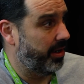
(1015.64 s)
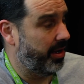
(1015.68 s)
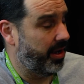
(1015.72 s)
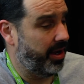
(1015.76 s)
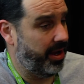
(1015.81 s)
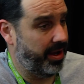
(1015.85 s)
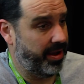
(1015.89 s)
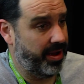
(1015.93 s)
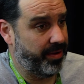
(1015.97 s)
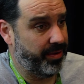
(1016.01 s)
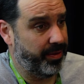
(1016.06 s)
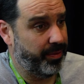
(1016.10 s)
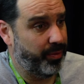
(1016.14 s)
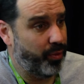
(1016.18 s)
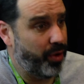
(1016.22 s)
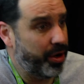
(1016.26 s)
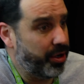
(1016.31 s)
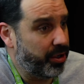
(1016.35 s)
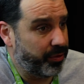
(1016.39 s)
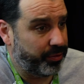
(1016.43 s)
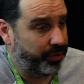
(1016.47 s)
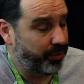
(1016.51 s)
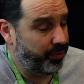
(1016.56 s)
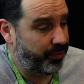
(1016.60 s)
I have a
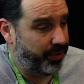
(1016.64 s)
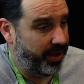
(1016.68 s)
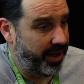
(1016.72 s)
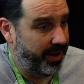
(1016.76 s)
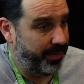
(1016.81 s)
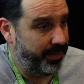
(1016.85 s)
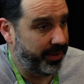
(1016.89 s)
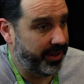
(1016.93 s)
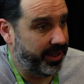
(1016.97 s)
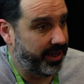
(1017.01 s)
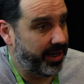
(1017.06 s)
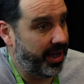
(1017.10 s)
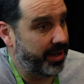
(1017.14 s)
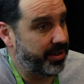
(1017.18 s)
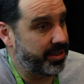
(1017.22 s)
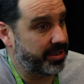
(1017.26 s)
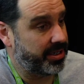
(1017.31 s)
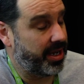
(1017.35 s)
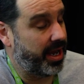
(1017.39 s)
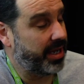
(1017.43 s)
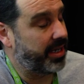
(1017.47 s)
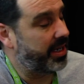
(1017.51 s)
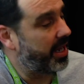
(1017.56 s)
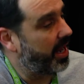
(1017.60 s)
wonderful family, and
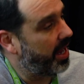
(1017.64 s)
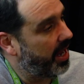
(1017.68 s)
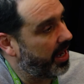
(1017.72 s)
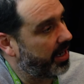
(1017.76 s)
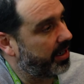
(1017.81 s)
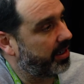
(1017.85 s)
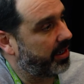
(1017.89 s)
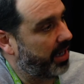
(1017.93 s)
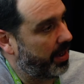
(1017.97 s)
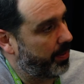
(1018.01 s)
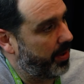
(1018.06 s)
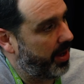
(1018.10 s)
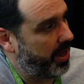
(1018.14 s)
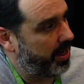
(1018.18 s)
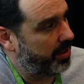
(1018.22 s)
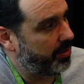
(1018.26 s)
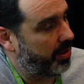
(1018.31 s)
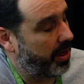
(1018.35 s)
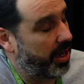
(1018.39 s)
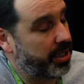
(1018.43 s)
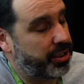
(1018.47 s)
I can't get my head around.